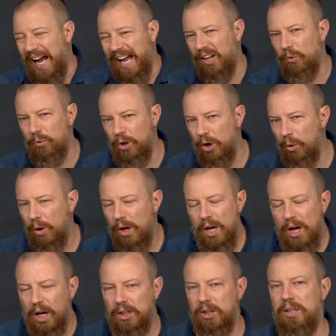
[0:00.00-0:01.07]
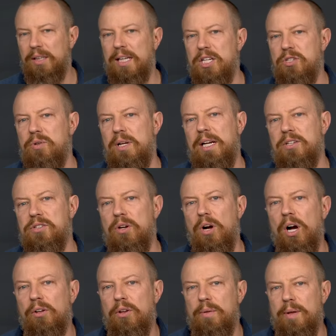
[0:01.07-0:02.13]
I don't know. I couldn't get a straight answer
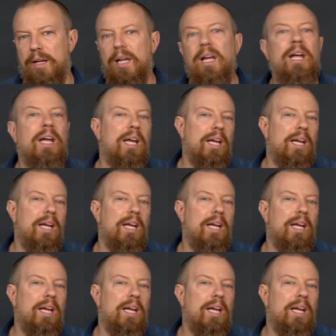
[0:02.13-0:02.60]
other than